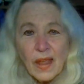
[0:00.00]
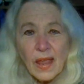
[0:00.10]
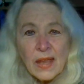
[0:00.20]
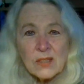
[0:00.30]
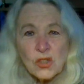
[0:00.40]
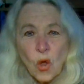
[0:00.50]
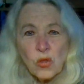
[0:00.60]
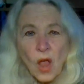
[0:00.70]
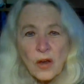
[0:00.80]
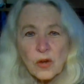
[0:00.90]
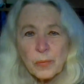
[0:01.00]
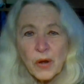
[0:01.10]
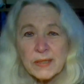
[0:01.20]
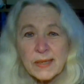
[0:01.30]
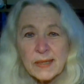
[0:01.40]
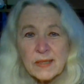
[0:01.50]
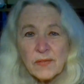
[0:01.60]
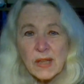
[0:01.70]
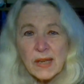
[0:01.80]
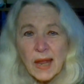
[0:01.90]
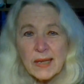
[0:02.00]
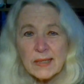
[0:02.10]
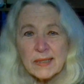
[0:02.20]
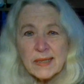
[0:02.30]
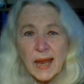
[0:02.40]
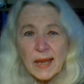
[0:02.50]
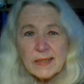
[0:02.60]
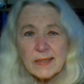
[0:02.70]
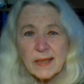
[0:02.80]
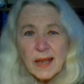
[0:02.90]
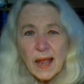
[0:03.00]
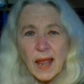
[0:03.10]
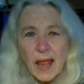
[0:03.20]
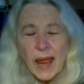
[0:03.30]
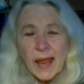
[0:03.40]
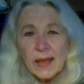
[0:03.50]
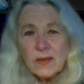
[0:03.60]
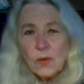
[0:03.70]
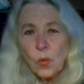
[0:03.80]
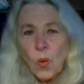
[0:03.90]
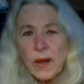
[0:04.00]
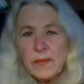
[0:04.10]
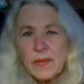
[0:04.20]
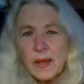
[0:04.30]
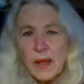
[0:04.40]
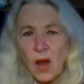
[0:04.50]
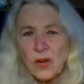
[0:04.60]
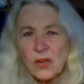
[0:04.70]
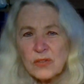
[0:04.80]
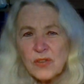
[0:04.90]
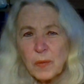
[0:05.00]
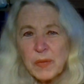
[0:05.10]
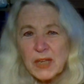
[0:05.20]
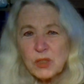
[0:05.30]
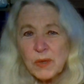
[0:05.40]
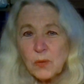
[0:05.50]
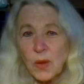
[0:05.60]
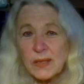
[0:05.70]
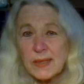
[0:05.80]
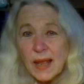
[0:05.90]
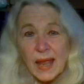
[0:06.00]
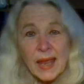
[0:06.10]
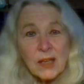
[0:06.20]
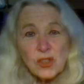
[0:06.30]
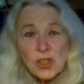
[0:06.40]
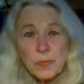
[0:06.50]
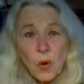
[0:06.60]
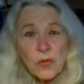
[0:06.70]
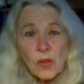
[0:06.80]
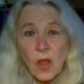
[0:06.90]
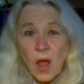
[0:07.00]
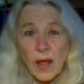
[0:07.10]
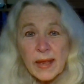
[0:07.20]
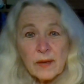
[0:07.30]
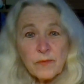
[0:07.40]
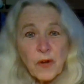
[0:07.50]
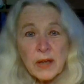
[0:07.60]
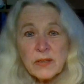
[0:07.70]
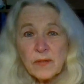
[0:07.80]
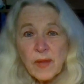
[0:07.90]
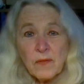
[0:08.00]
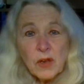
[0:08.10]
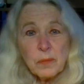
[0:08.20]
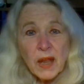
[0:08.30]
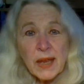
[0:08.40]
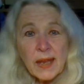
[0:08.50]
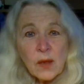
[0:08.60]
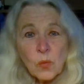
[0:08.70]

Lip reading: He's no longer president of the United States. And one of the articles of impeachment was he just broke the law in front of everybody.